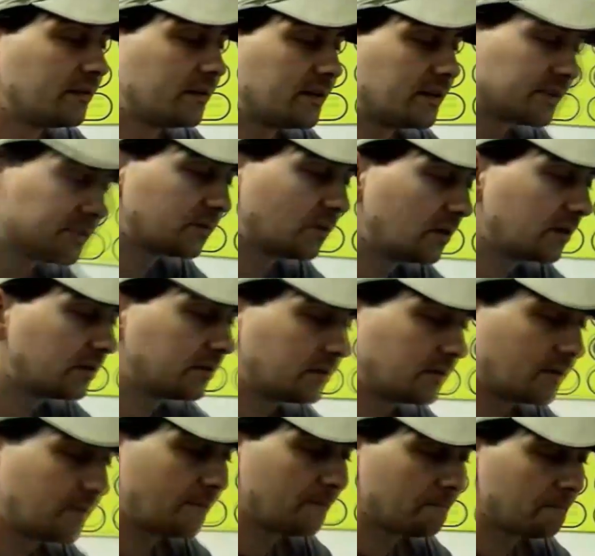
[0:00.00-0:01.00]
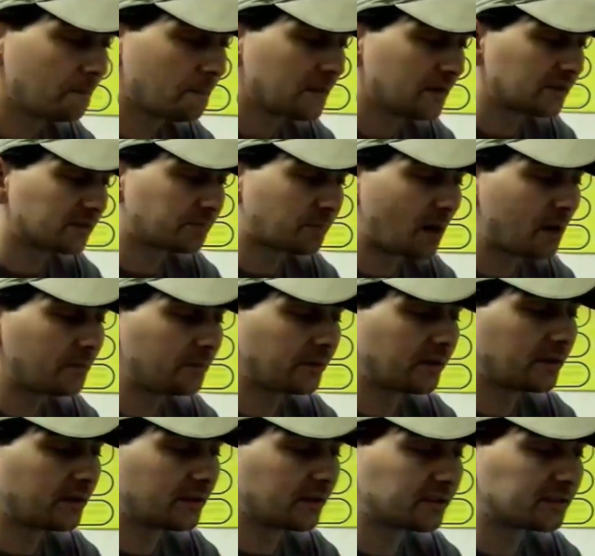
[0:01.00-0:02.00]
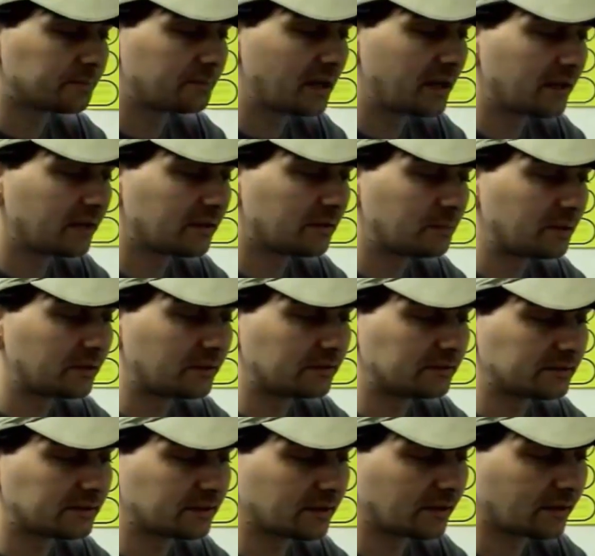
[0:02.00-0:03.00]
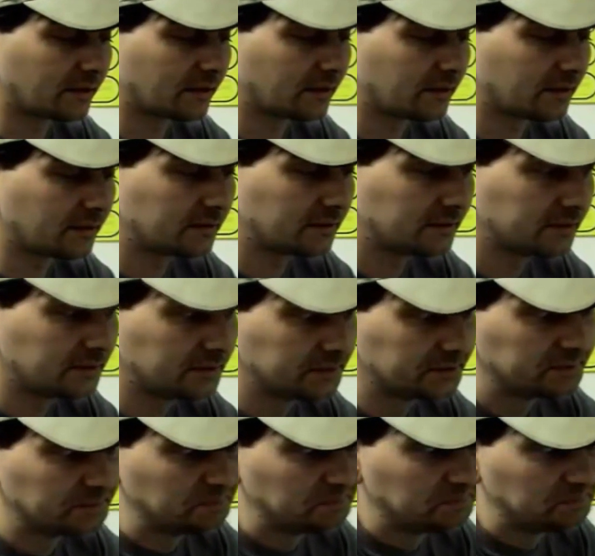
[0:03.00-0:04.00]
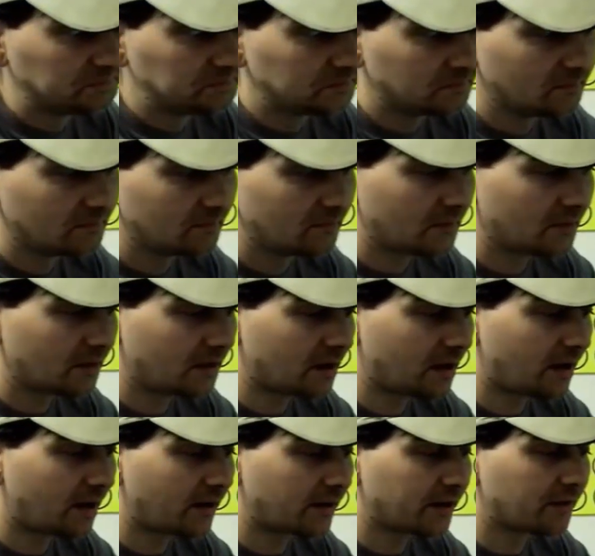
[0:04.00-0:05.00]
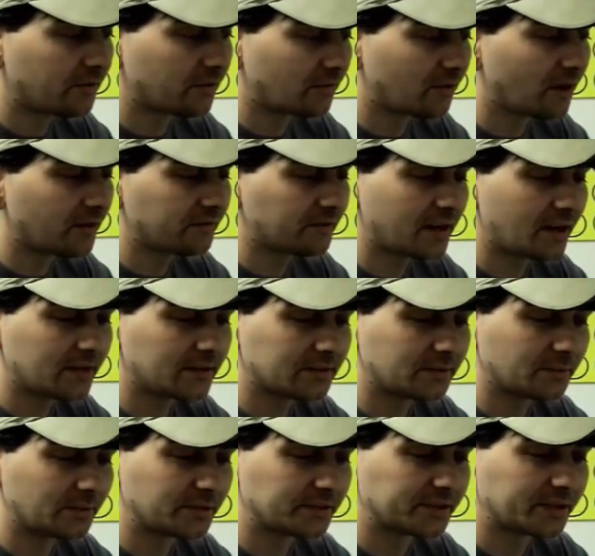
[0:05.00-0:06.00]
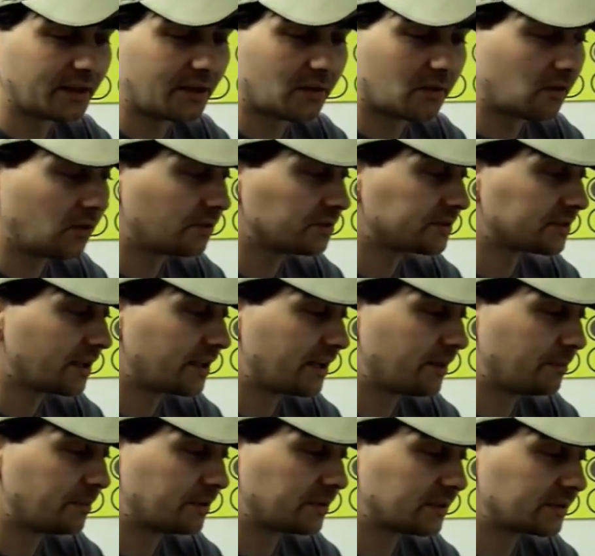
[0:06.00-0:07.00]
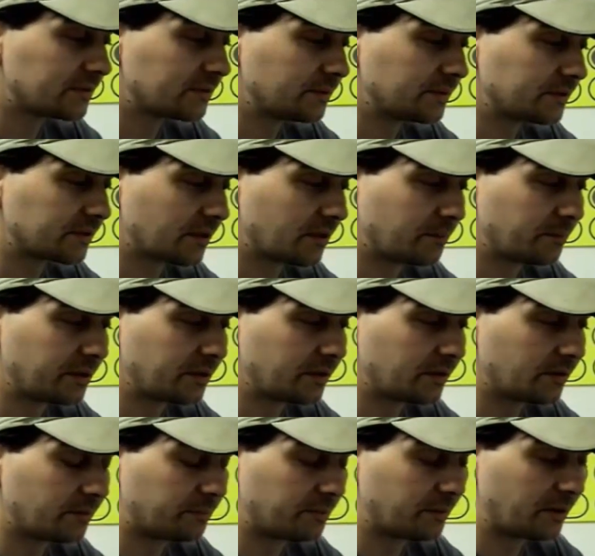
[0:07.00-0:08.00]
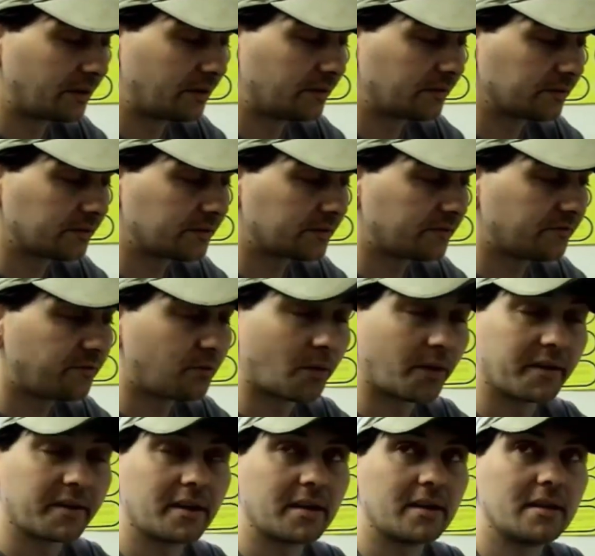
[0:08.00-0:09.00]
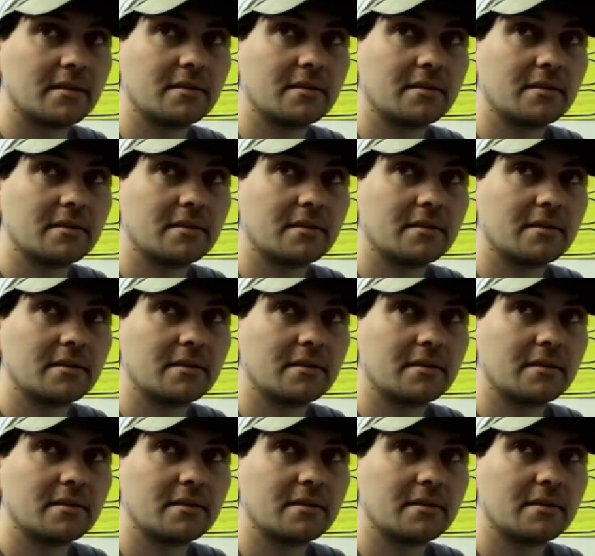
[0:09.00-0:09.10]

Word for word: This one is probably going to expand about, uh, I'll give a rough guess and we'll see how close I am, but this one's going to be about 14.